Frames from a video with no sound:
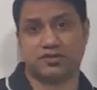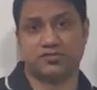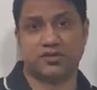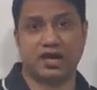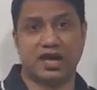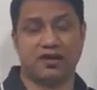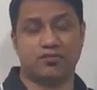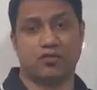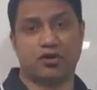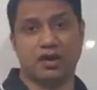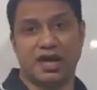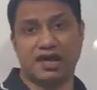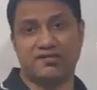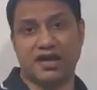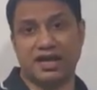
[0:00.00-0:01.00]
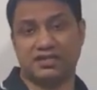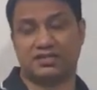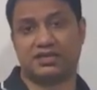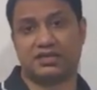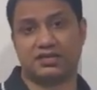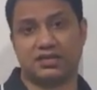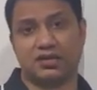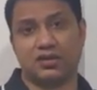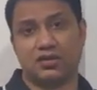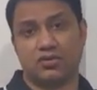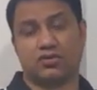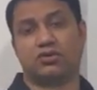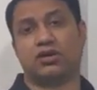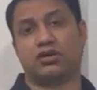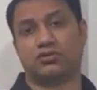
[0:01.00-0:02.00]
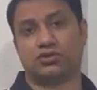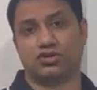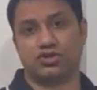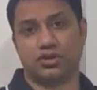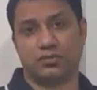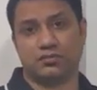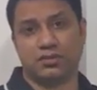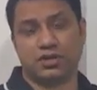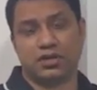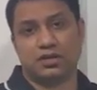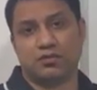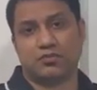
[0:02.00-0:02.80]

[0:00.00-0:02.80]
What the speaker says: If you want to have access only to the gym,